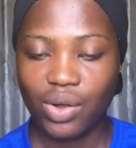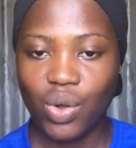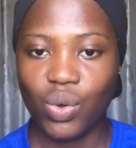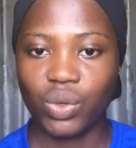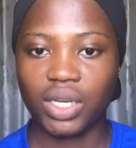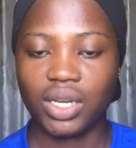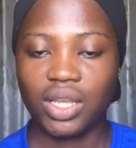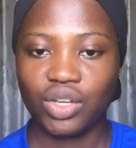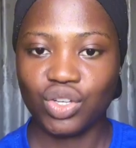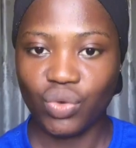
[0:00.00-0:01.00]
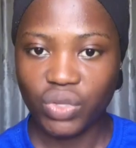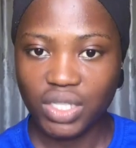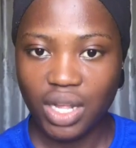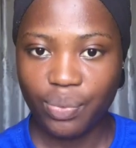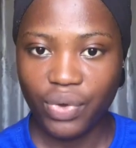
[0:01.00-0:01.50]
on the
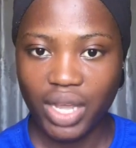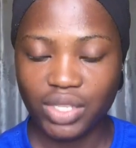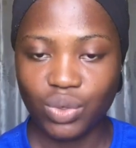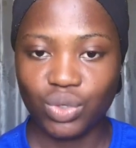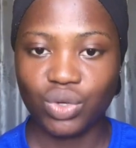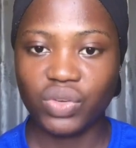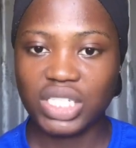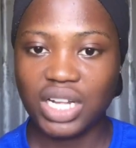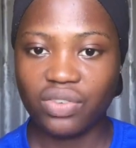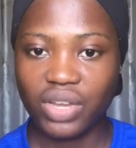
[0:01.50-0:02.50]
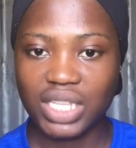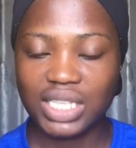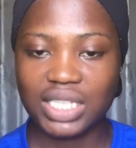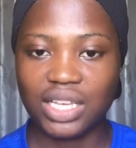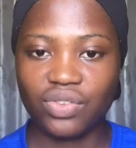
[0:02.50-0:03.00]
original price or the original rent
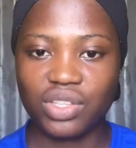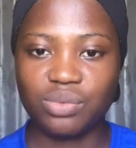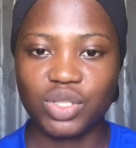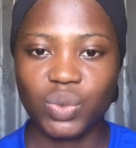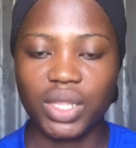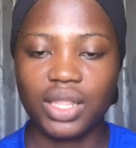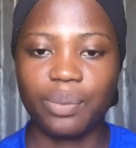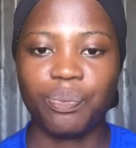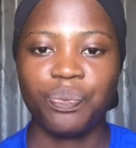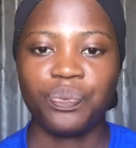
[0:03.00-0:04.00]
as agreed between them.